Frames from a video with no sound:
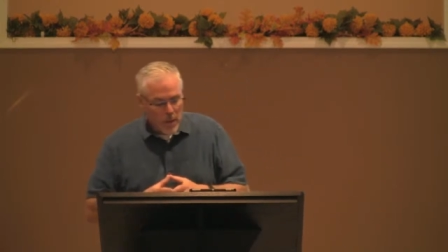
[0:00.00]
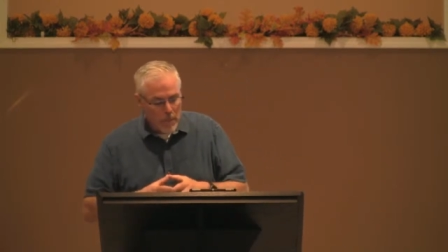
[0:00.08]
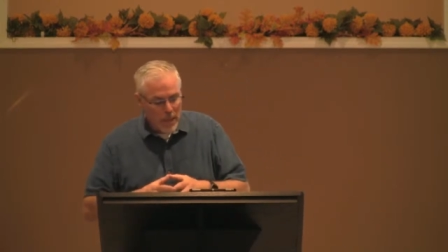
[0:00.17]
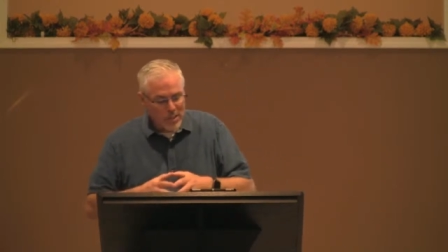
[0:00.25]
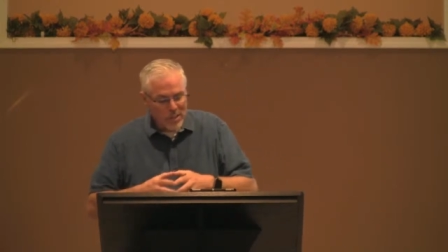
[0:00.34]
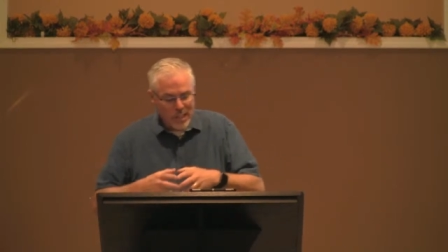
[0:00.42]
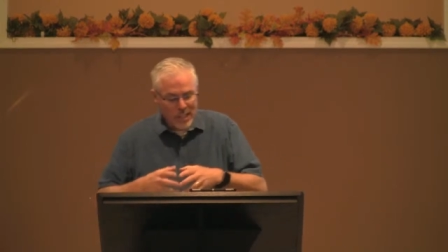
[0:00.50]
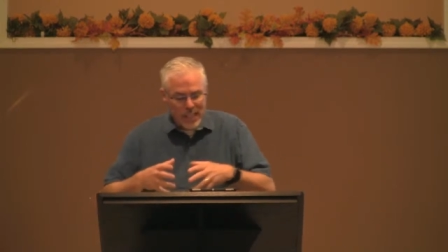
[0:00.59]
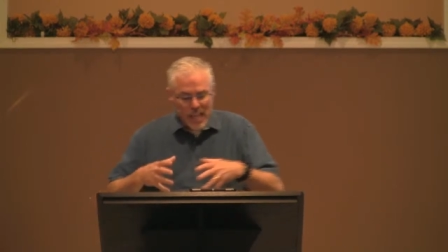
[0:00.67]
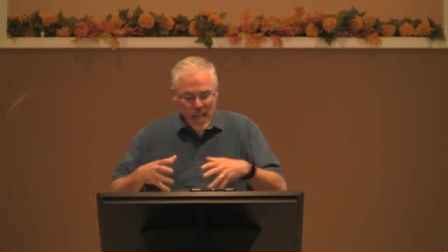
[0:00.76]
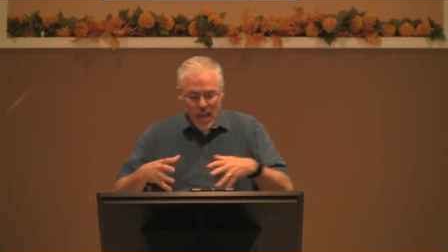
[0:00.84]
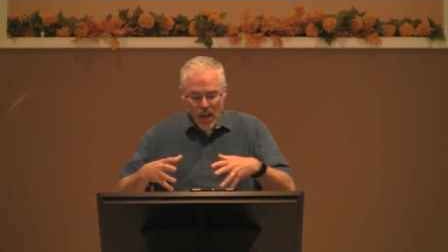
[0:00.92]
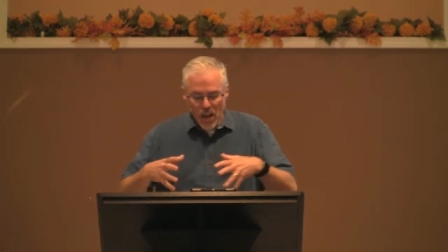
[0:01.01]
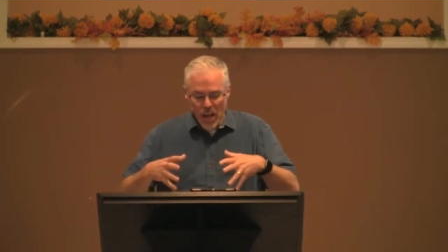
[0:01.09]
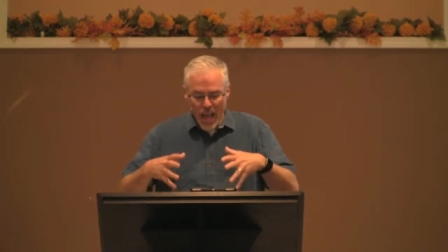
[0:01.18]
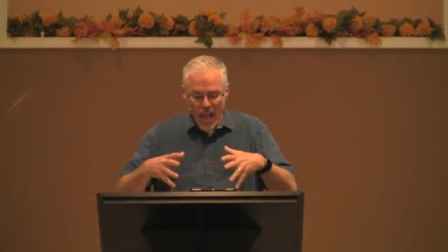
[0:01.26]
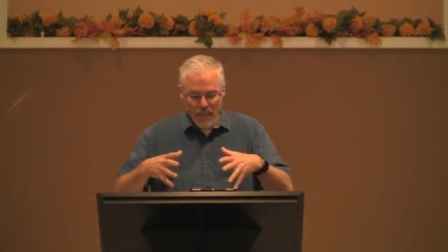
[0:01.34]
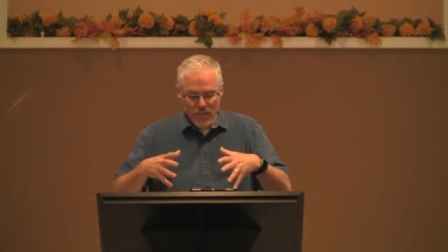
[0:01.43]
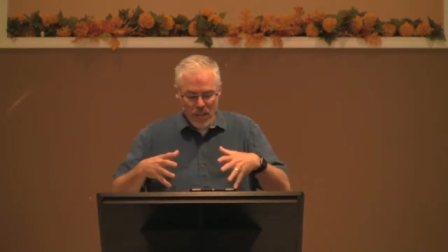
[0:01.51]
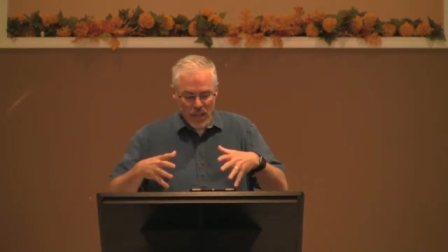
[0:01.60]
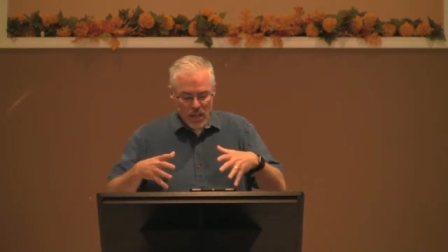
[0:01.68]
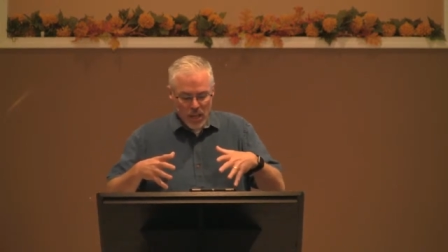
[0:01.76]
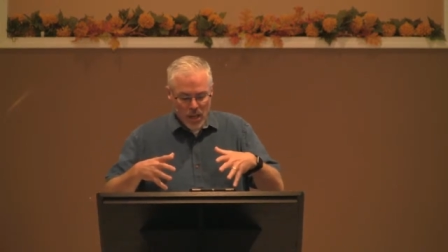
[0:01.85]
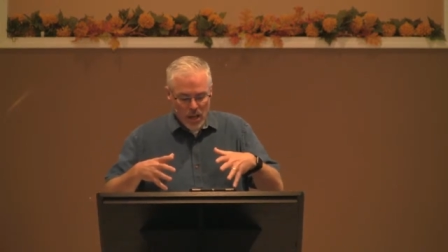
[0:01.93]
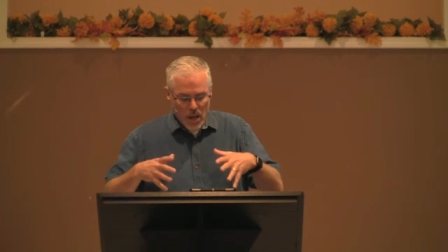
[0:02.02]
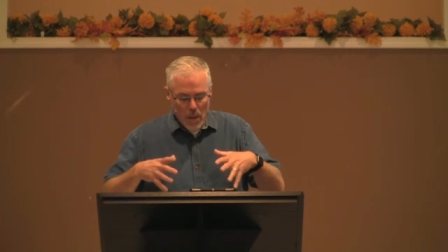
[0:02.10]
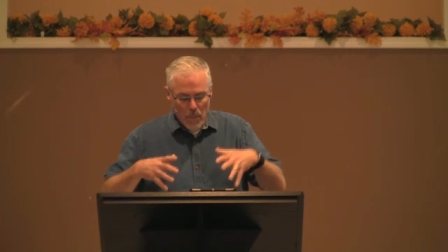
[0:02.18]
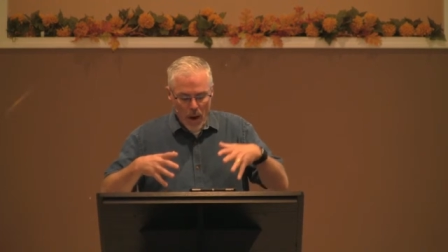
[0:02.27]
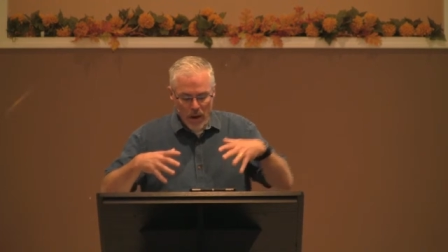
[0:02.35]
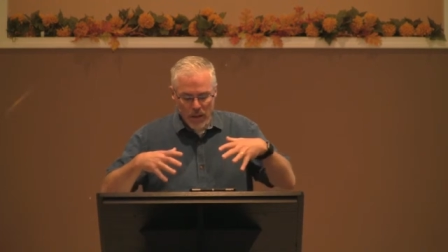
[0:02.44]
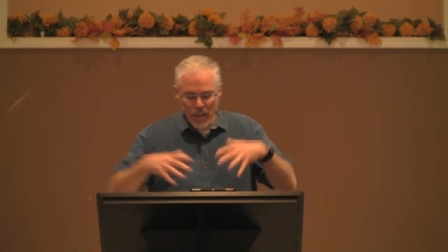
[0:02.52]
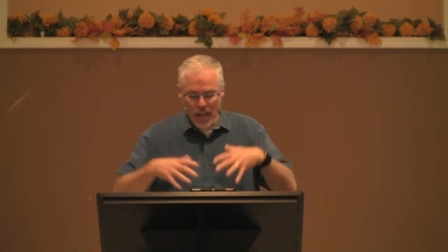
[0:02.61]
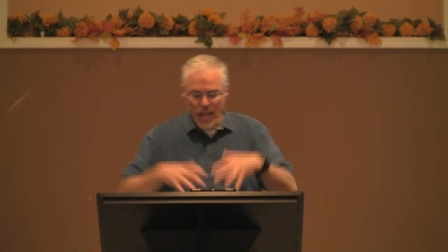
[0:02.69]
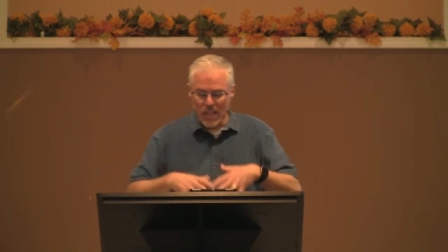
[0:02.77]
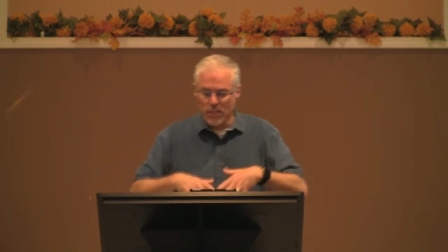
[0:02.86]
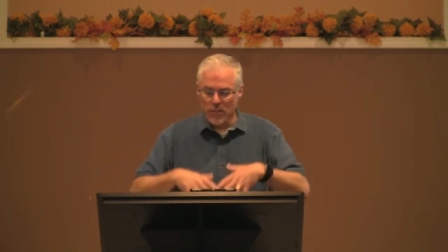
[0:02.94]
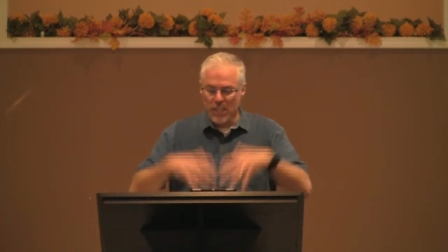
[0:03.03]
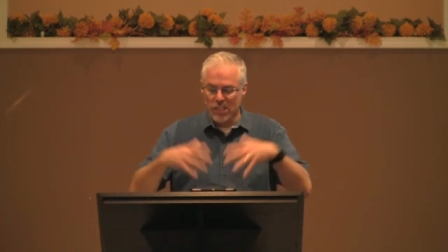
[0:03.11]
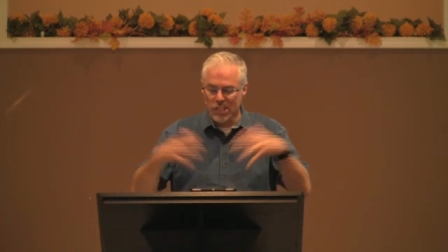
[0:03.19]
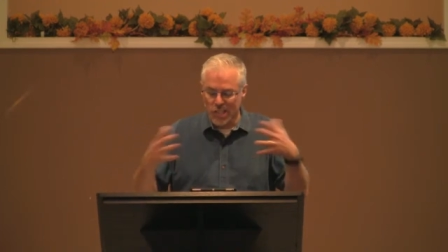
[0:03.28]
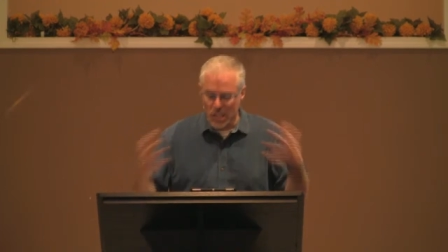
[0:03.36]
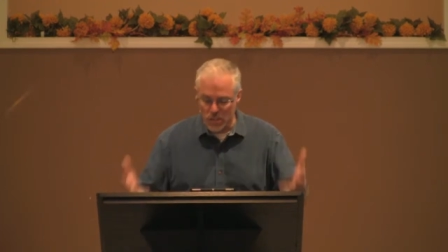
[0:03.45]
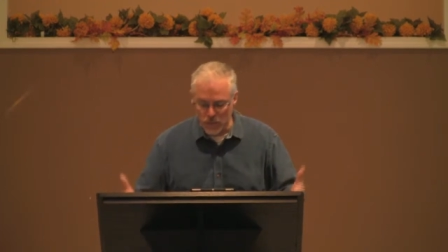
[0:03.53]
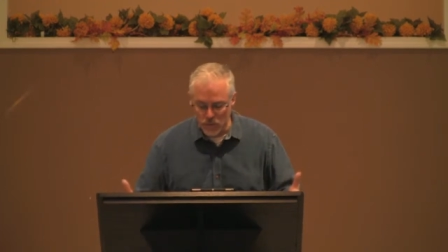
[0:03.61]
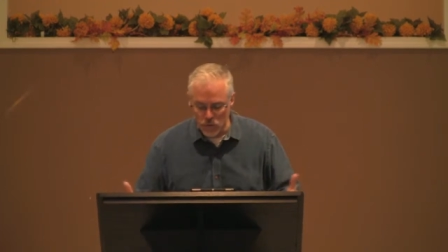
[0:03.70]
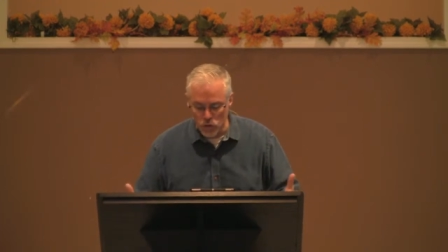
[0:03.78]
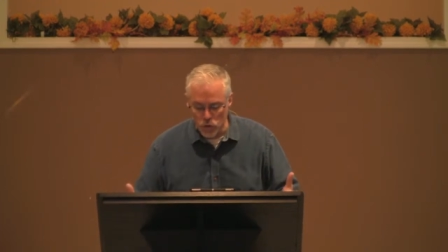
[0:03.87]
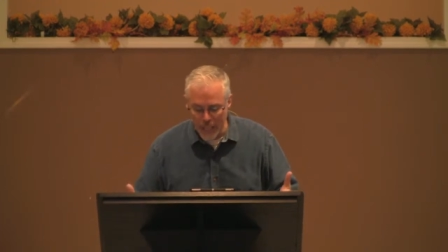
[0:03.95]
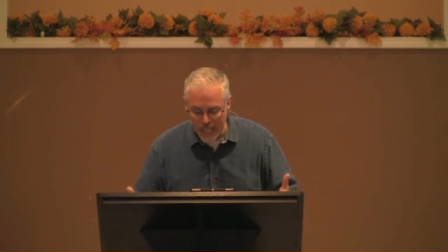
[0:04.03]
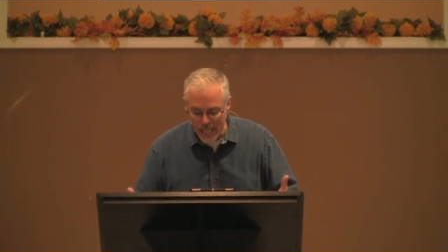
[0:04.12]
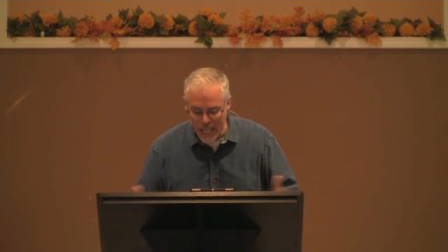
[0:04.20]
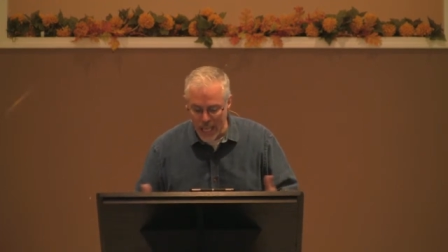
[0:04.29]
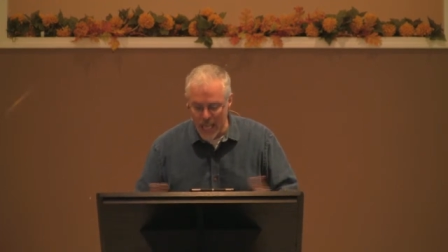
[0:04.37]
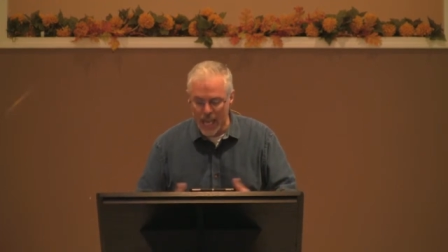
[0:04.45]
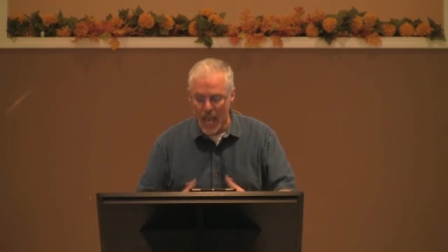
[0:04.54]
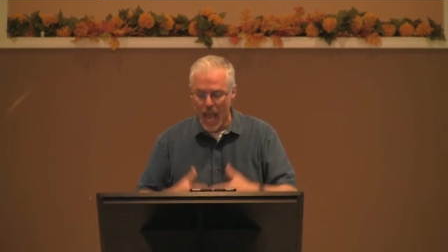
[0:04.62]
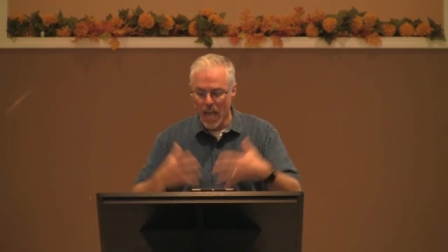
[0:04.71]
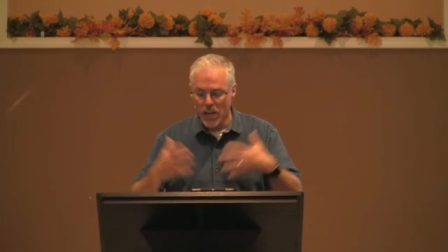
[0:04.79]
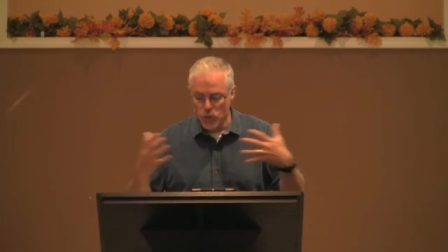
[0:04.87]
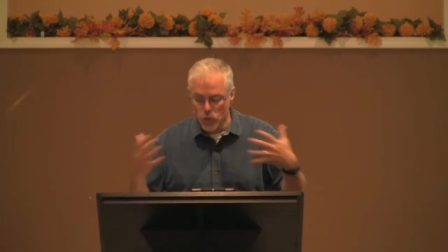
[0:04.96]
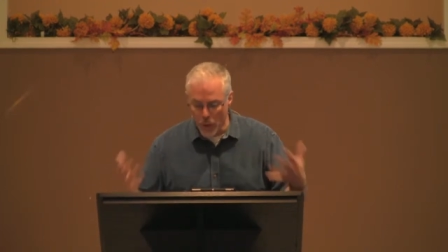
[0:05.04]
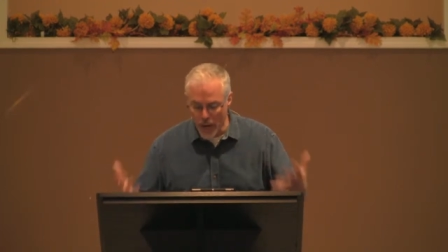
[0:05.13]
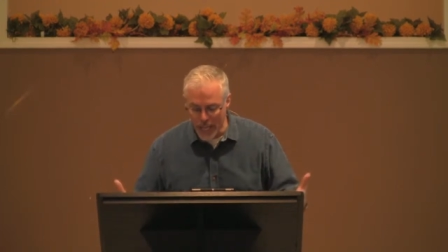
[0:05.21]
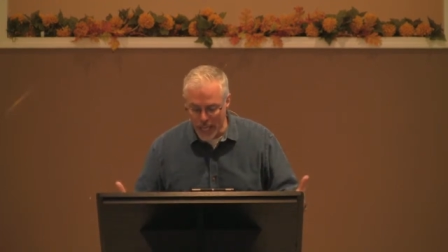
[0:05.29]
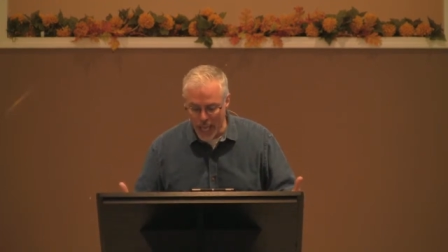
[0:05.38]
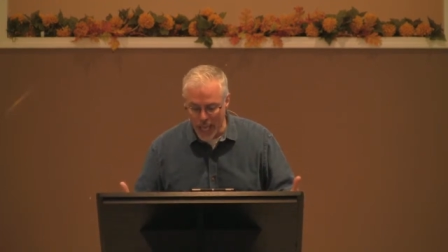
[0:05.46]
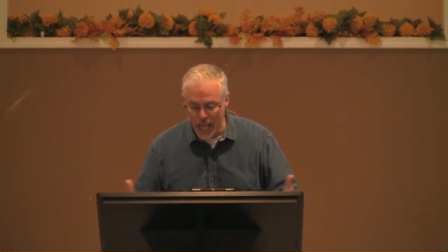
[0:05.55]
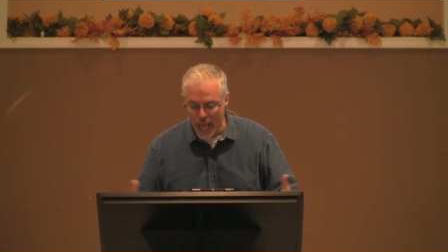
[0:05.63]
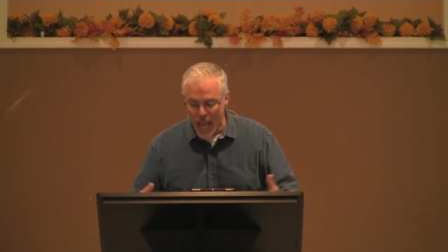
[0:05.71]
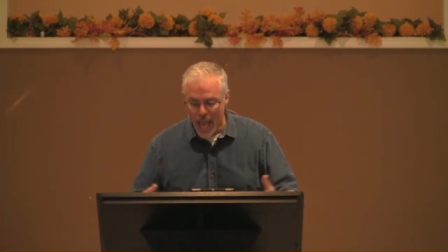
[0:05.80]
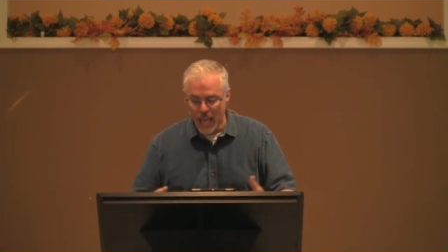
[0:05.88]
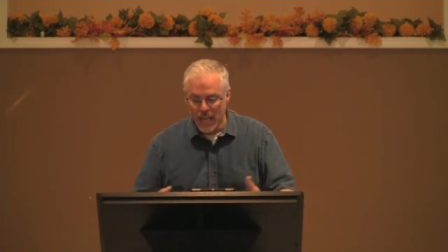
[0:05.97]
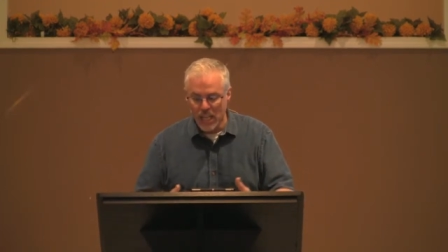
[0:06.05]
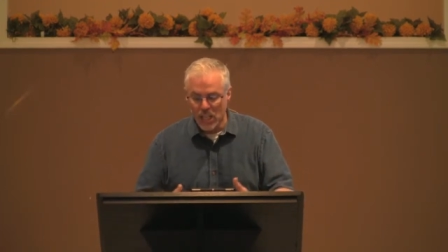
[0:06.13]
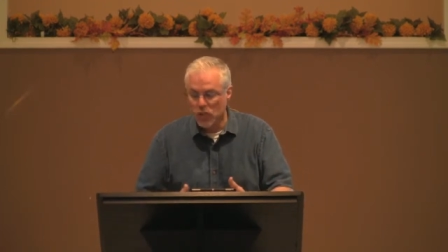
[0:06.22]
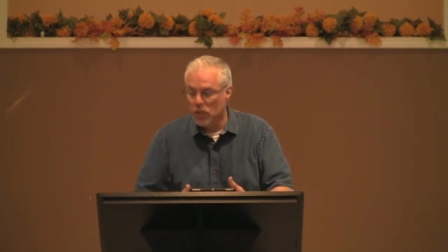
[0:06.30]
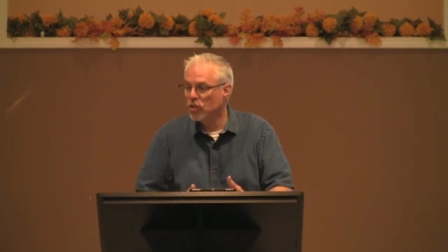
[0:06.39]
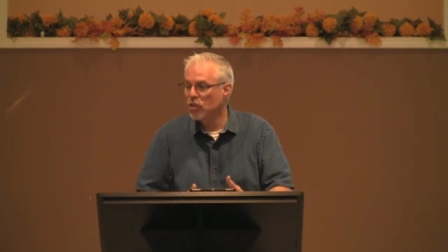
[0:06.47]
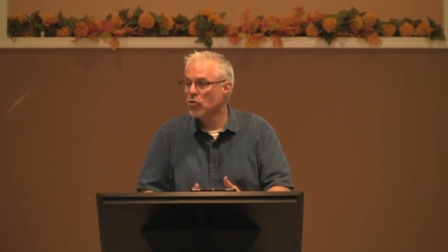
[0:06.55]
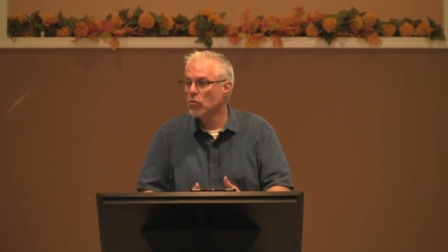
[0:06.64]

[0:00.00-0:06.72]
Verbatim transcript: basically uh, having a, a, party that has of excessive eating and drinking, and it just